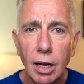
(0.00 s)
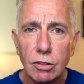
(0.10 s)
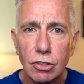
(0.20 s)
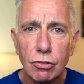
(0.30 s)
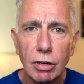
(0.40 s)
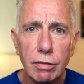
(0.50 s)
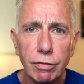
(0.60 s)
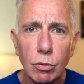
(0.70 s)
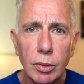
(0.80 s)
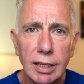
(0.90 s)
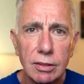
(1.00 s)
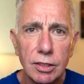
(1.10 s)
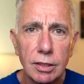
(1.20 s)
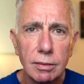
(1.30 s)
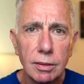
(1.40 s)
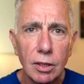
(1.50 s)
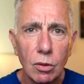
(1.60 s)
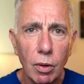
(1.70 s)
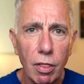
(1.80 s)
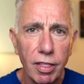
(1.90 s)
A straightforward answer
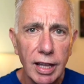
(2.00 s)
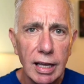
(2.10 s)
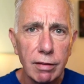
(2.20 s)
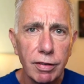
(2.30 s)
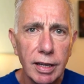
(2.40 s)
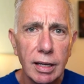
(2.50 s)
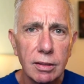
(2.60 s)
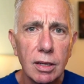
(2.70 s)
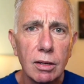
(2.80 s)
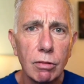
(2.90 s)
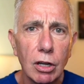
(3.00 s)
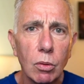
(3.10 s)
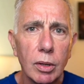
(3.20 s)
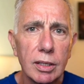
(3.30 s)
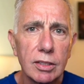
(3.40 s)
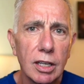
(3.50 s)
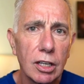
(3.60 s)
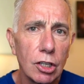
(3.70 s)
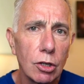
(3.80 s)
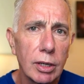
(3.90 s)
when Thinkific requires
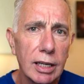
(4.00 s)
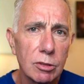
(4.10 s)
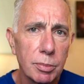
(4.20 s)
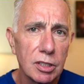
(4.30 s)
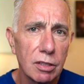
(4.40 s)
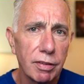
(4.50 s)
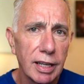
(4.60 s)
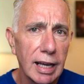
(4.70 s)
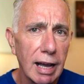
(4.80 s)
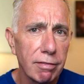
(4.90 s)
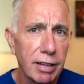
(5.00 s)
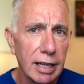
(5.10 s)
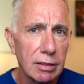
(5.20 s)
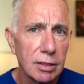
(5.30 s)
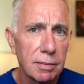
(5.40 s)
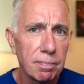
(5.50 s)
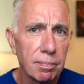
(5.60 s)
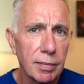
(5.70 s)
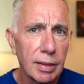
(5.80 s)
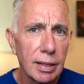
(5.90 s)
a UK-specific caveat
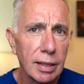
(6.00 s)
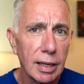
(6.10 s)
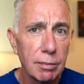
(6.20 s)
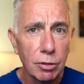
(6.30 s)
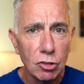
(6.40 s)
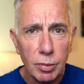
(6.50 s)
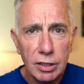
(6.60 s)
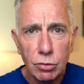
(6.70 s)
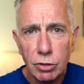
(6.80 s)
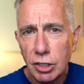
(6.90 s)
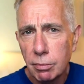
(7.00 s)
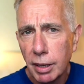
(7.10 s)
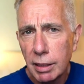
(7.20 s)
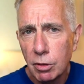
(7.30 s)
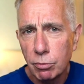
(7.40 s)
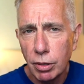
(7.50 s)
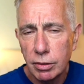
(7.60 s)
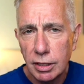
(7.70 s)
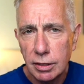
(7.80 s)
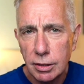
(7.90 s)
and possibly switching payment
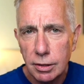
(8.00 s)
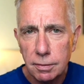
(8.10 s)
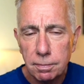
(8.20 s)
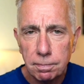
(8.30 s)
processors.